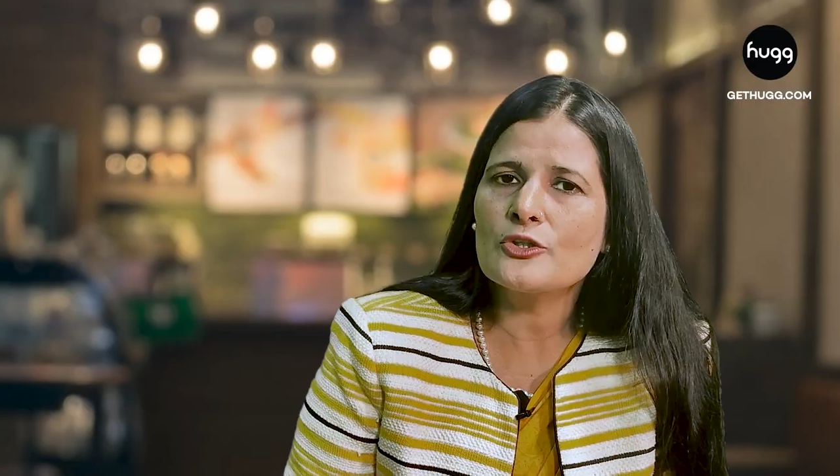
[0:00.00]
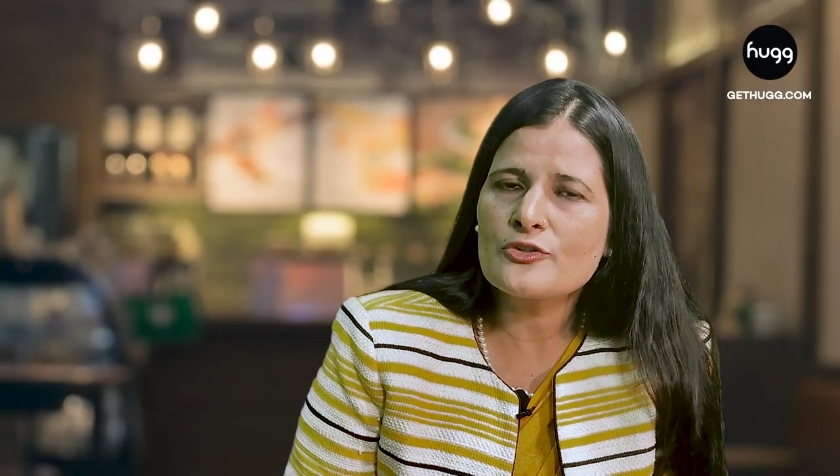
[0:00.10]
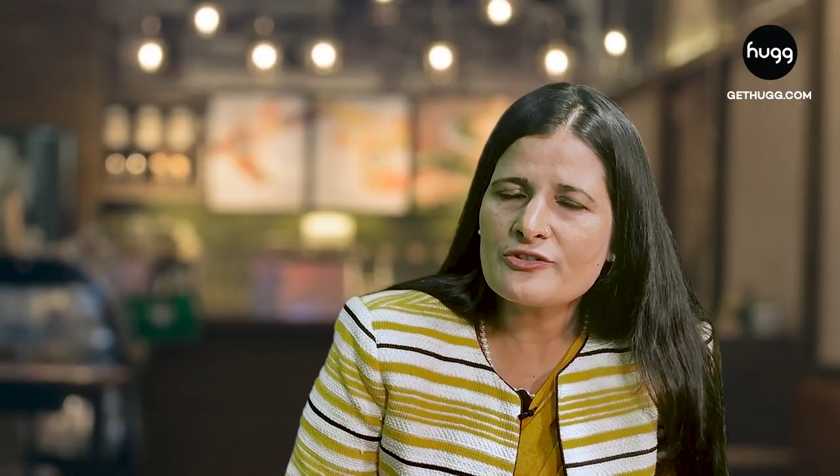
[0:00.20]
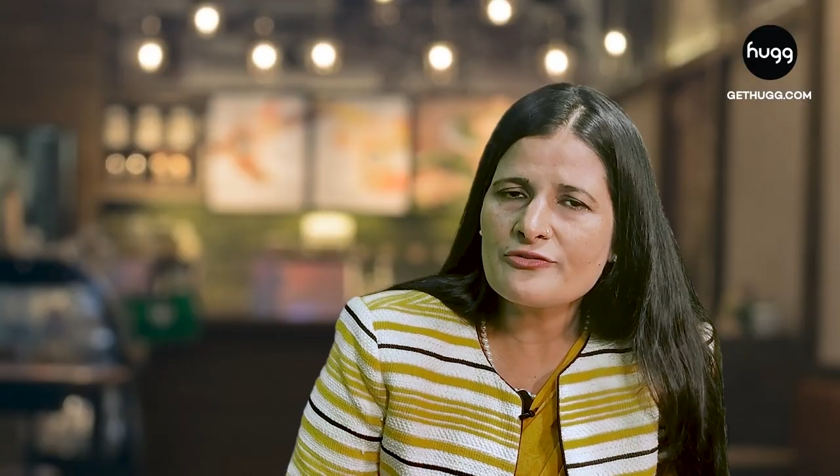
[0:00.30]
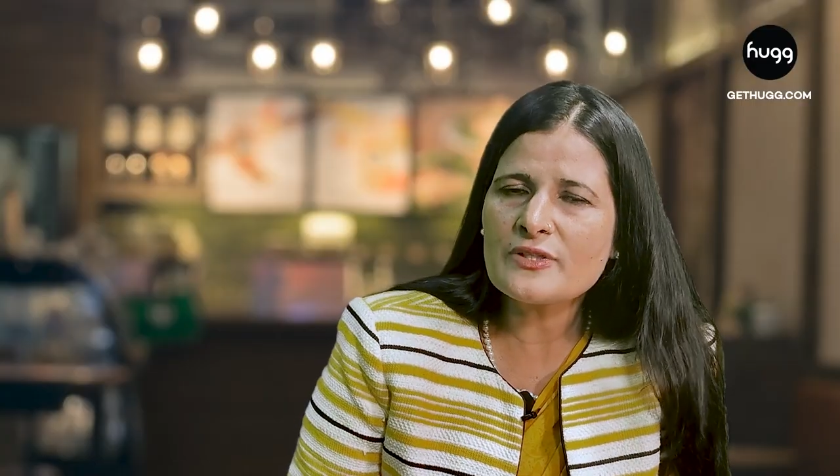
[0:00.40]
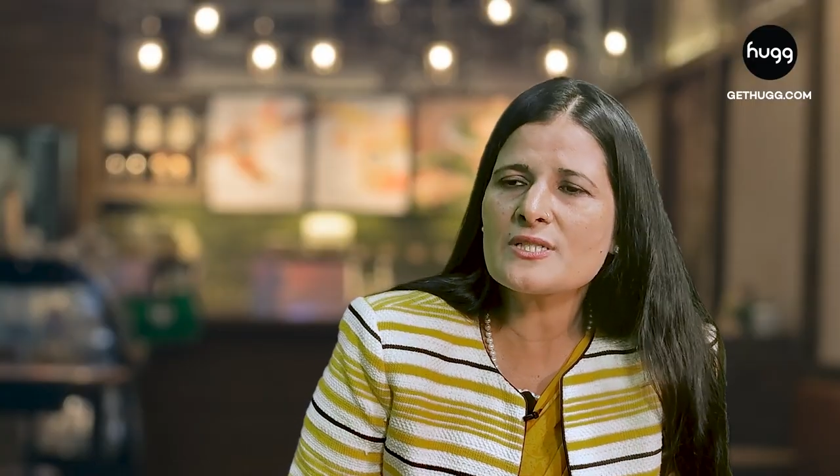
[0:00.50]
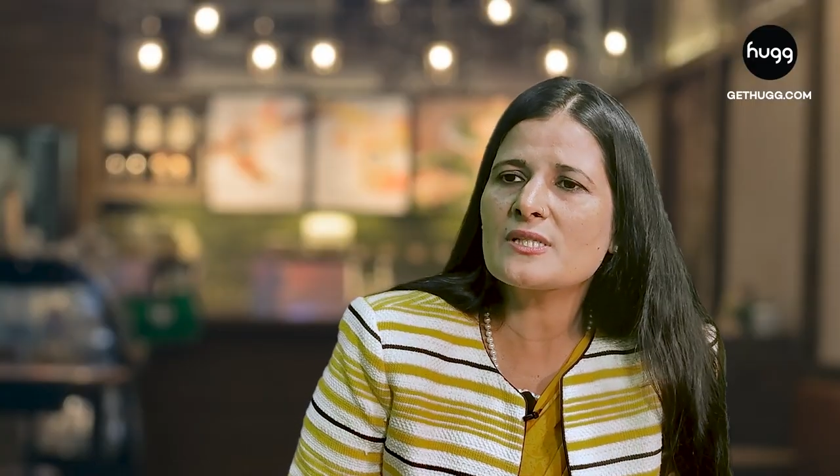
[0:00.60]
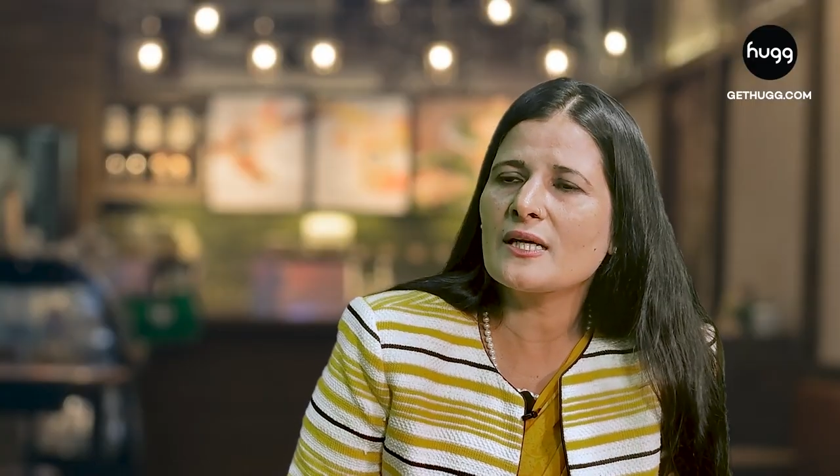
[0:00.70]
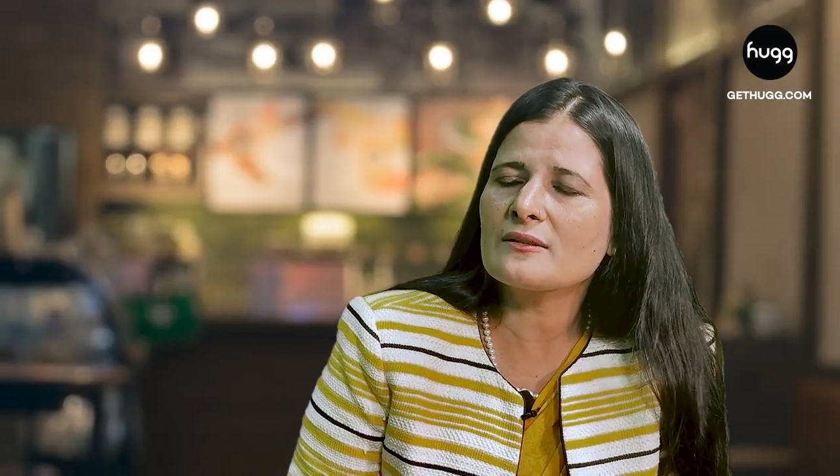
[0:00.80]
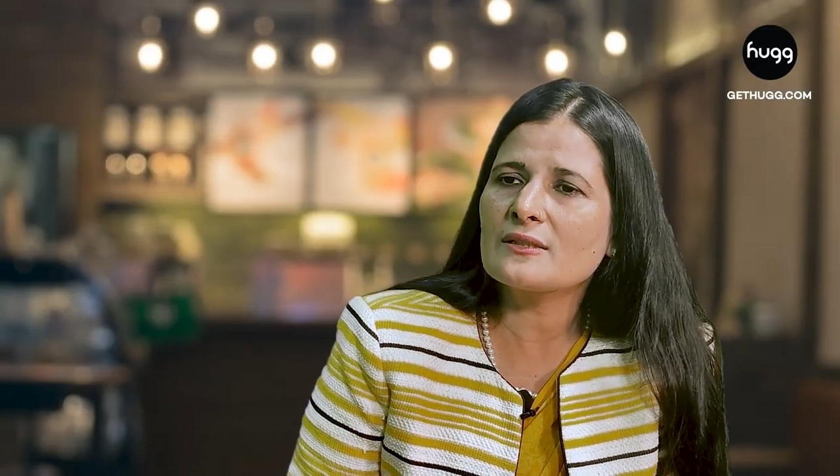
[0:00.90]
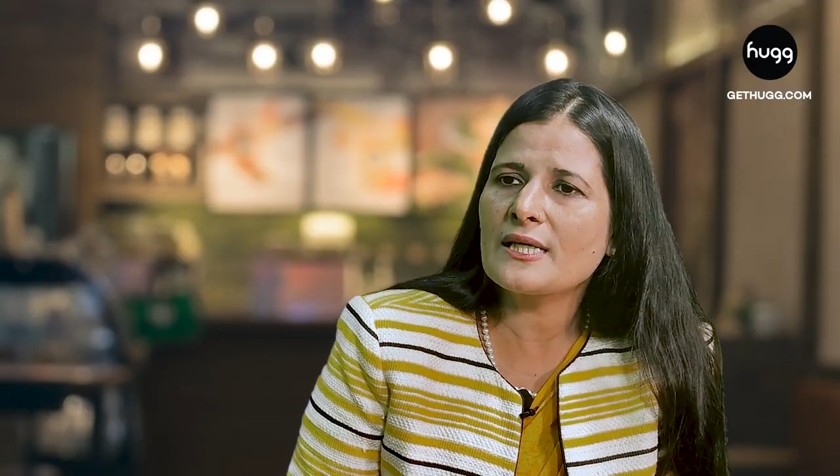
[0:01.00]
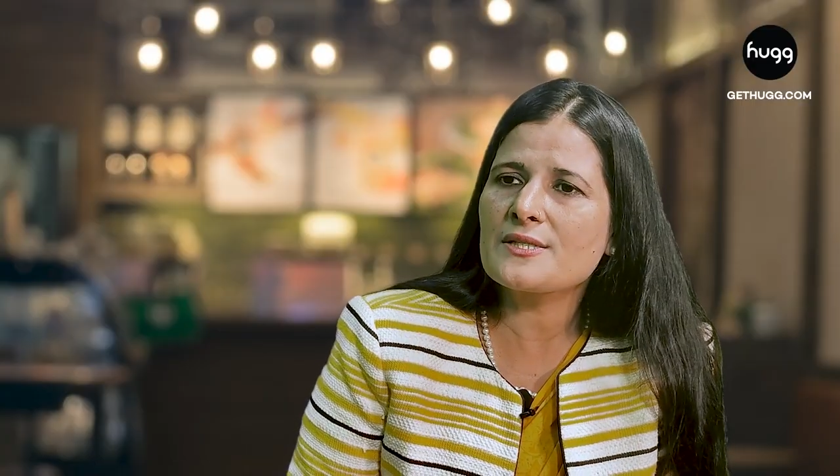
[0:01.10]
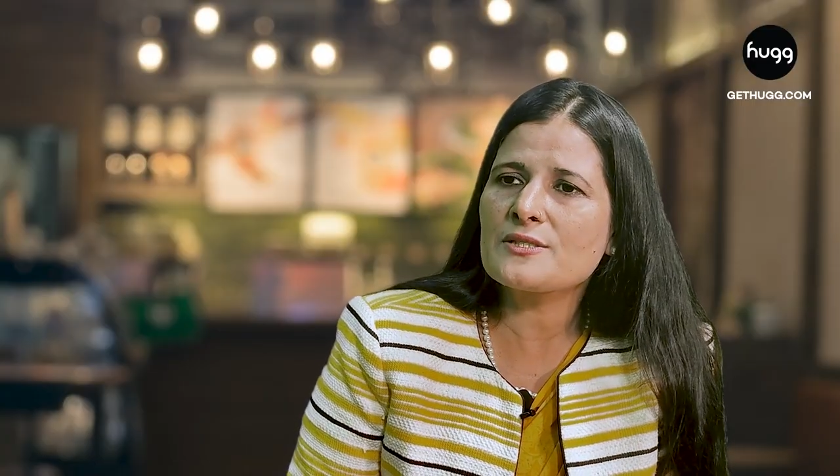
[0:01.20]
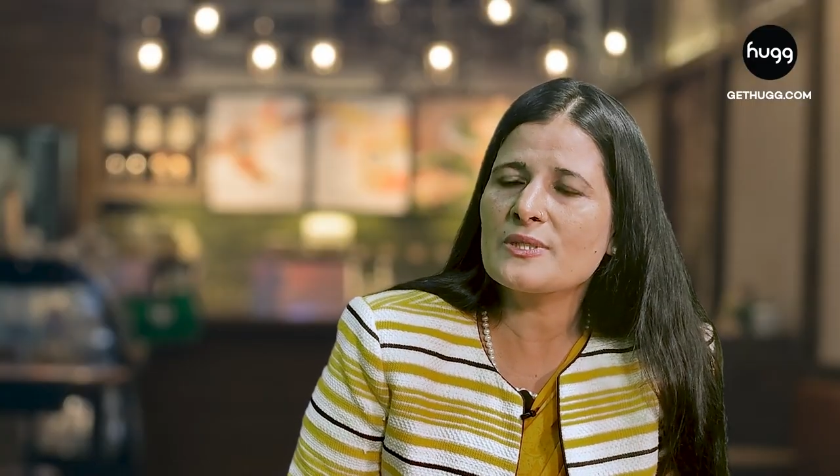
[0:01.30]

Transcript: NutriFit is another test